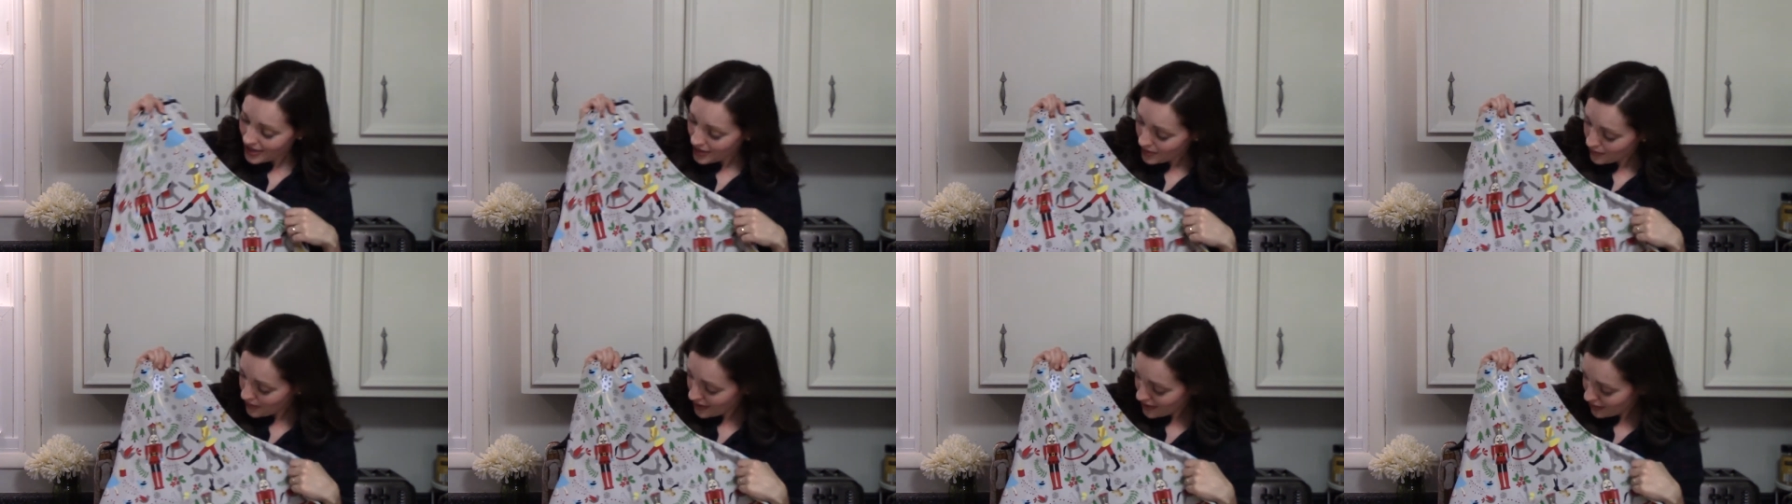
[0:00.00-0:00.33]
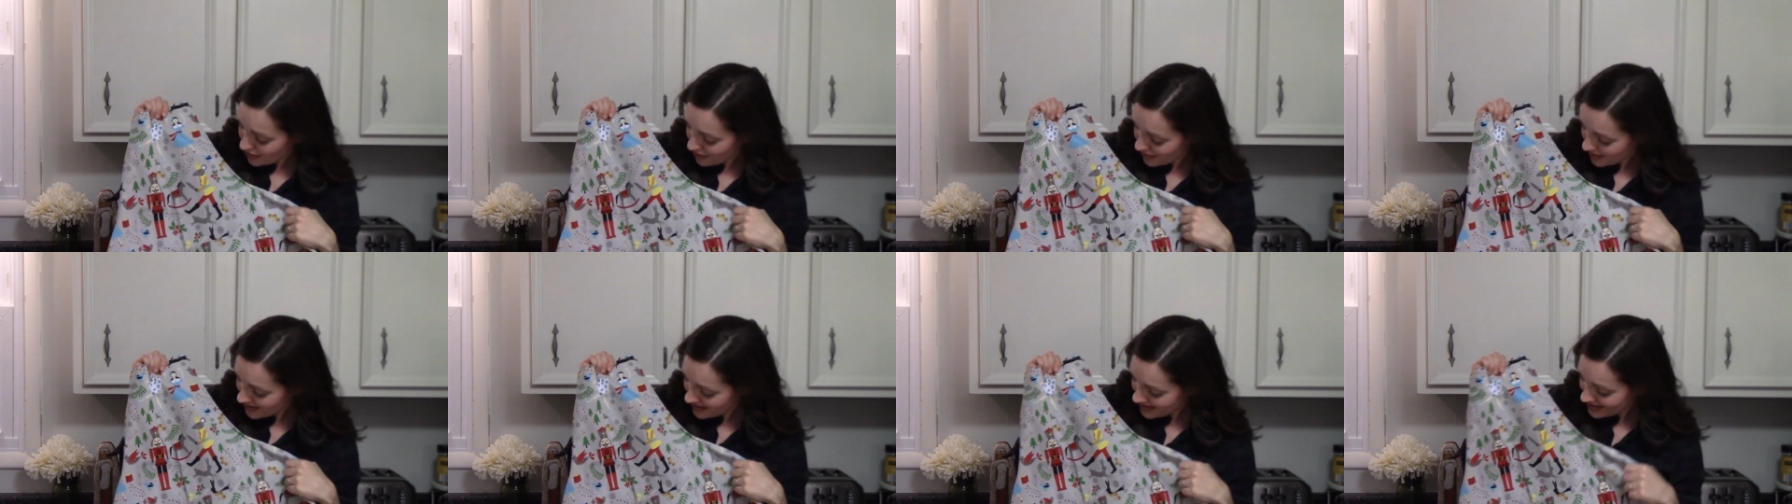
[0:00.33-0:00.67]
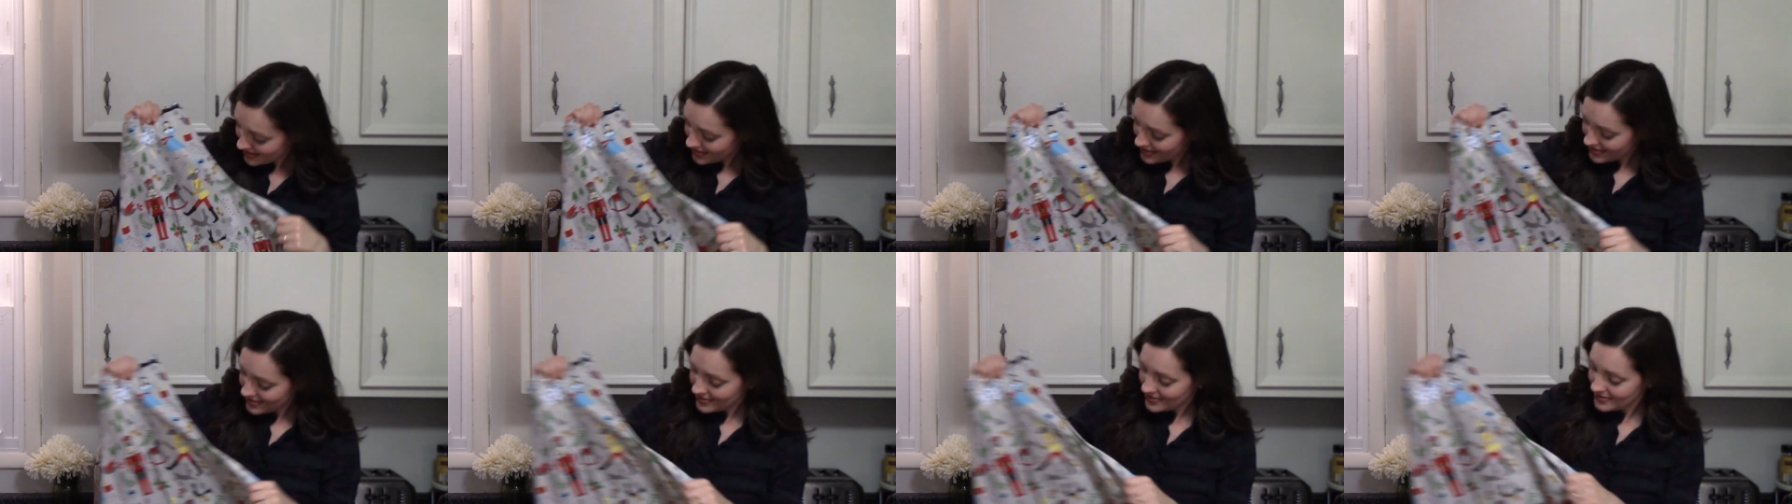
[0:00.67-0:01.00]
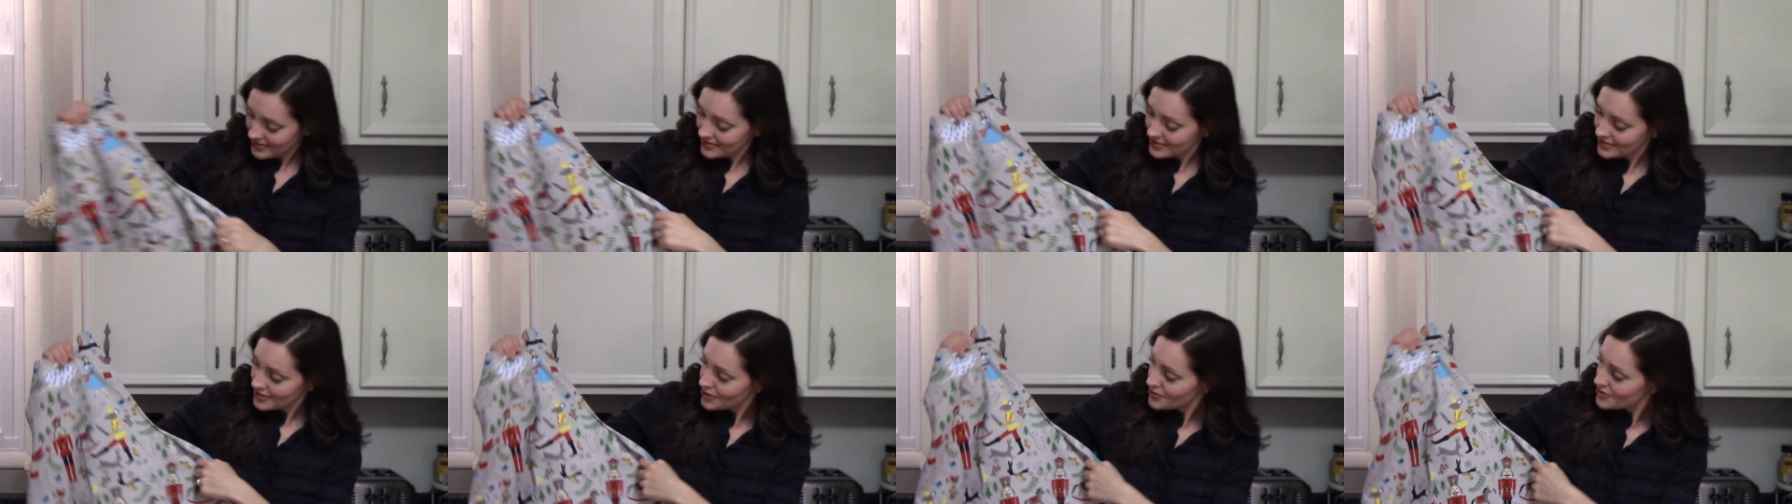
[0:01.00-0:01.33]
with
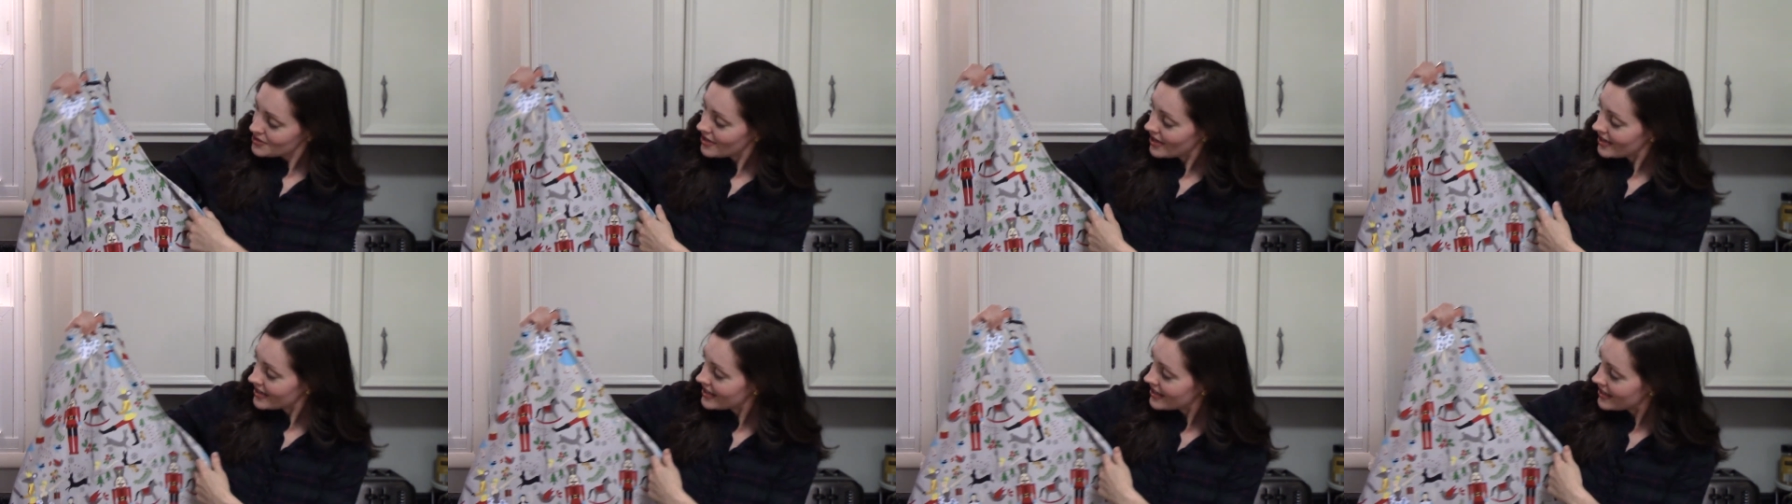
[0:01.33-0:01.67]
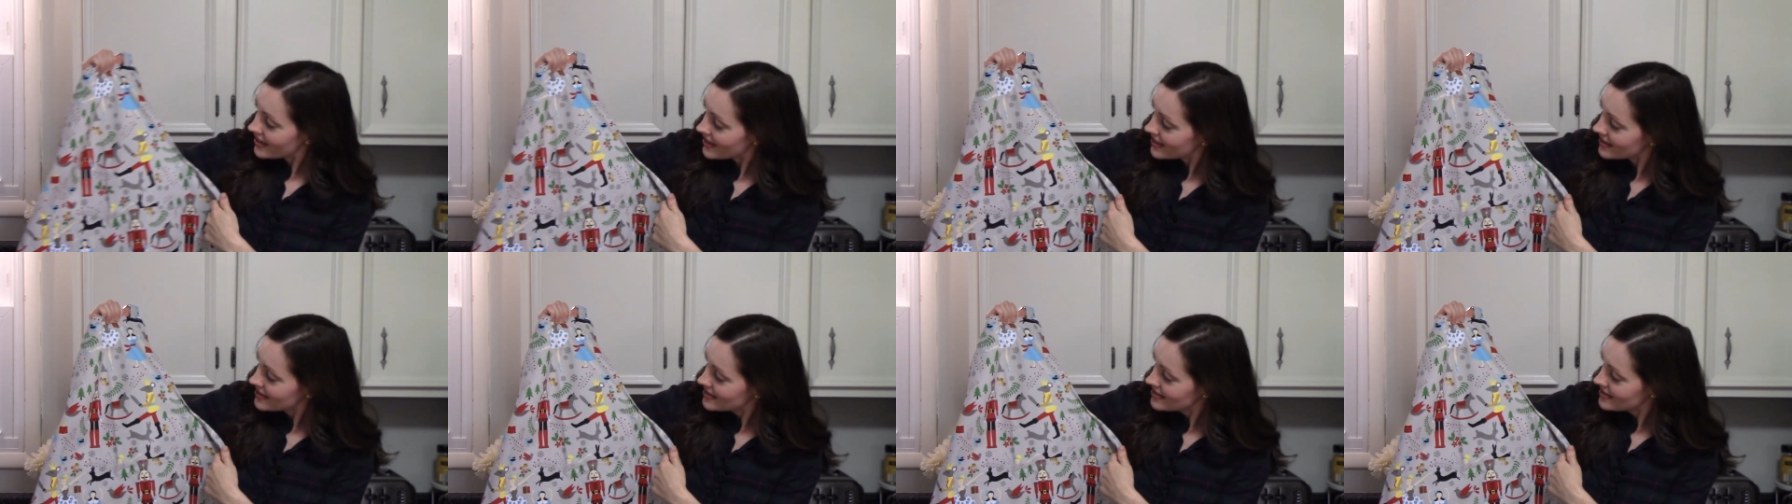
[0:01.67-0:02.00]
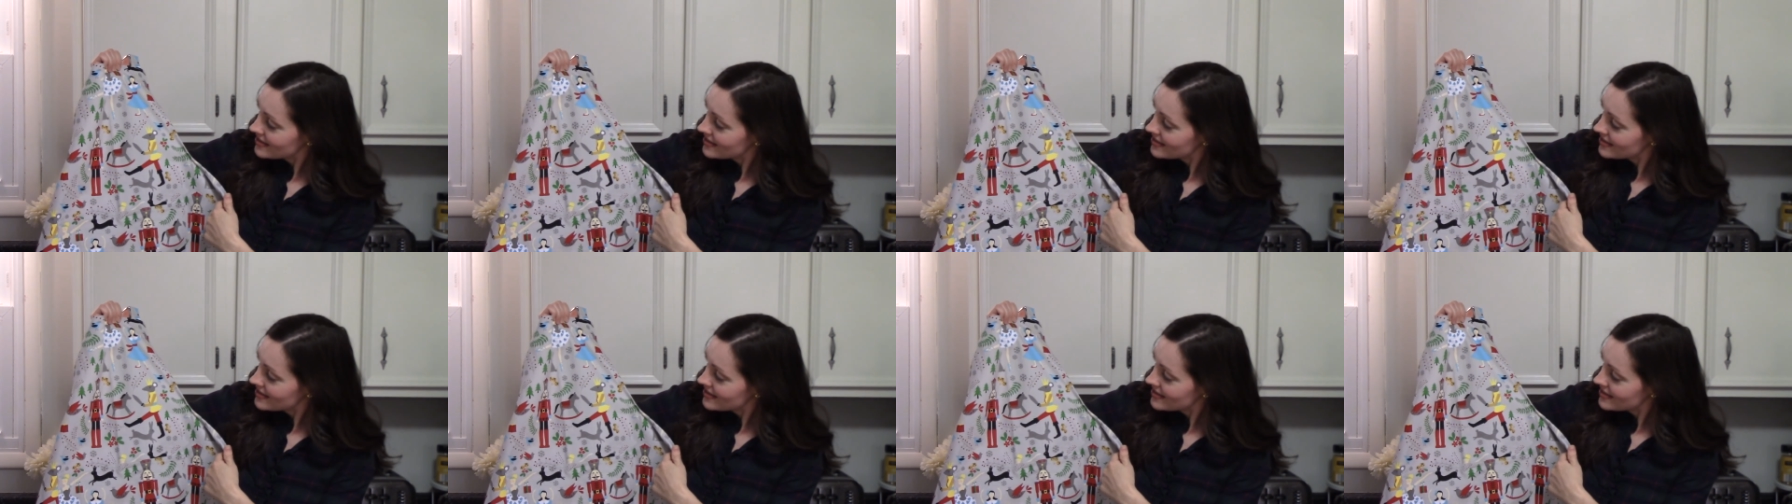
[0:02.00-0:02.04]
who's on here?